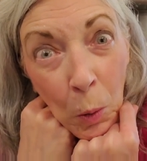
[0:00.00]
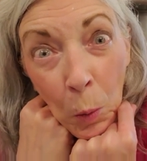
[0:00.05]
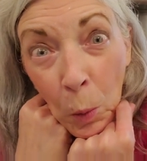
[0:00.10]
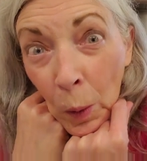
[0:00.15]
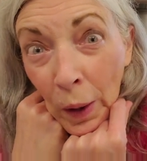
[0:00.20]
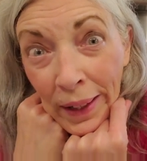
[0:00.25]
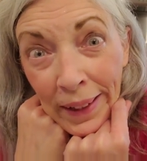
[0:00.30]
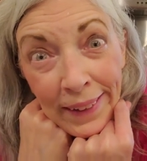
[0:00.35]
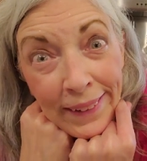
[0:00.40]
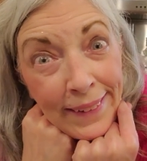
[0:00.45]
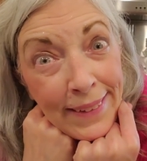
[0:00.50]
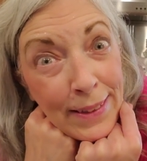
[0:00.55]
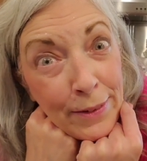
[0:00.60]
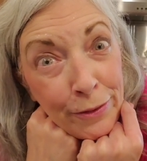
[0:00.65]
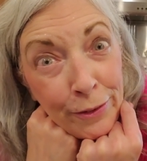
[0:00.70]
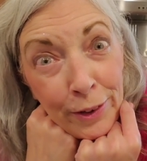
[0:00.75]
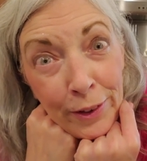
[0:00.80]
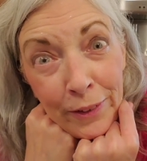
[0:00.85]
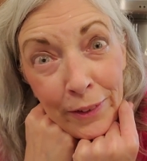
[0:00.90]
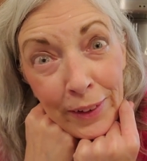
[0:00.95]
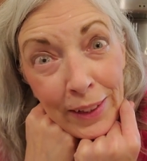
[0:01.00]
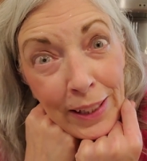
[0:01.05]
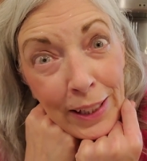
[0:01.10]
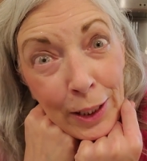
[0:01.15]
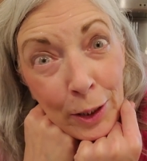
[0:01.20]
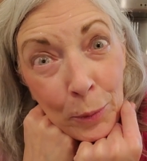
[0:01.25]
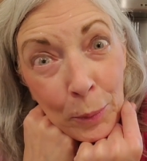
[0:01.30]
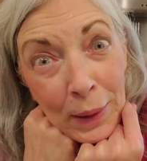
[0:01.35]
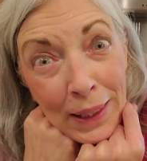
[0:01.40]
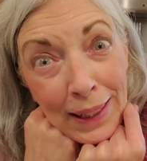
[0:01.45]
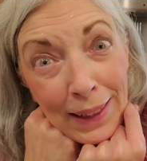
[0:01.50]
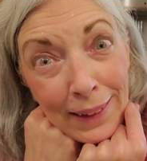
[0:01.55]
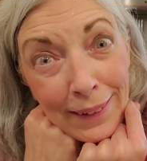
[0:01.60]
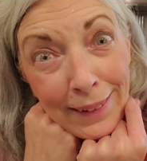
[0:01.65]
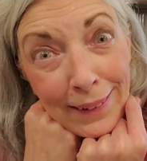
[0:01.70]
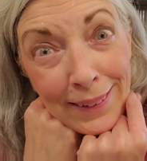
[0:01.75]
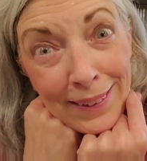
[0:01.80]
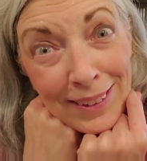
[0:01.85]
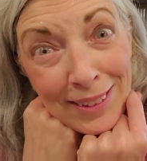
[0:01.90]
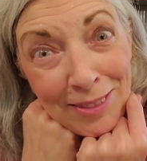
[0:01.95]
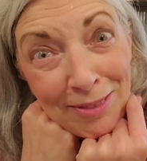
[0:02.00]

What a difference a year makes.